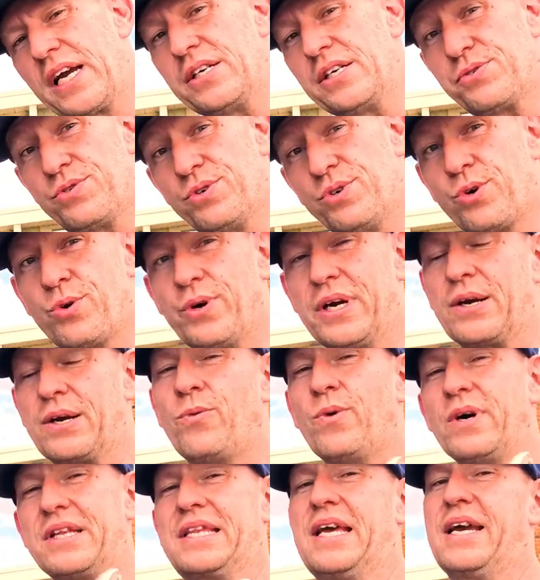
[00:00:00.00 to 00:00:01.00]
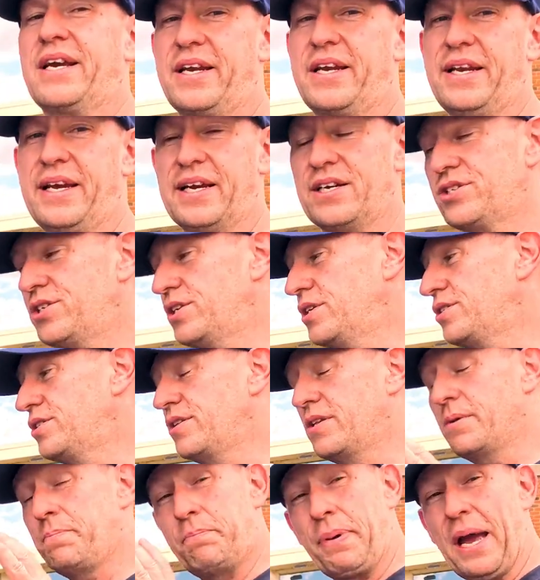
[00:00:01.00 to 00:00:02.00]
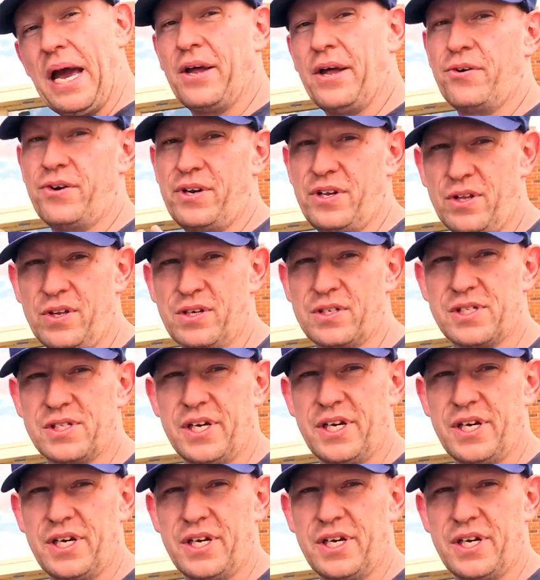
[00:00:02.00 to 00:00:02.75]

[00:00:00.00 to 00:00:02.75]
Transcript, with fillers: guys real quick what that connection to to the battery looks